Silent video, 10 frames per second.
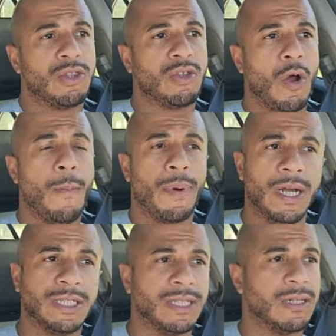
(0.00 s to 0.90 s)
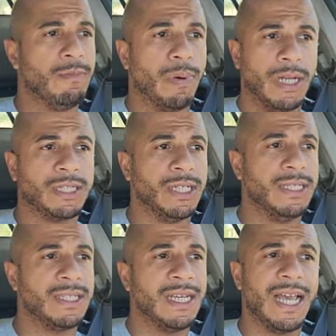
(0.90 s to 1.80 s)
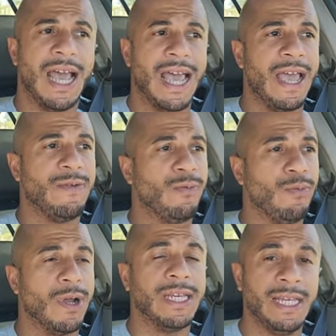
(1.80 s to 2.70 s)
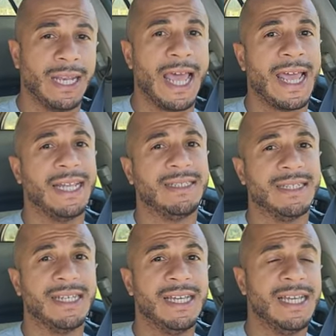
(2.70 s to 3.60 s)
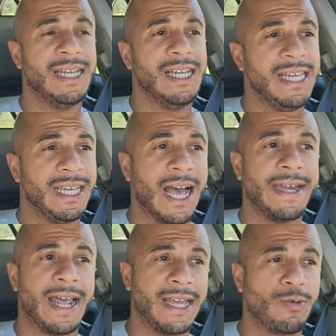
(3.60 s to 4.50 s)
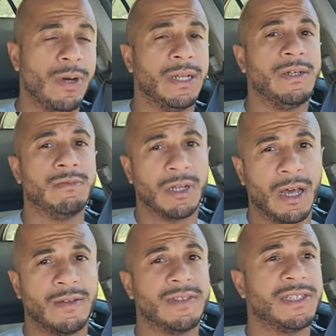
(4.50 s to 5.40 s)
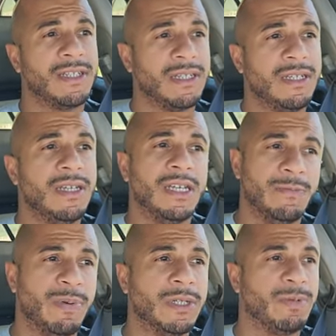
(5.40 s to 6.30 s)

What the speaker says: throw punches and bunches. And when he lands, he got NyQuil in them gloves. He puts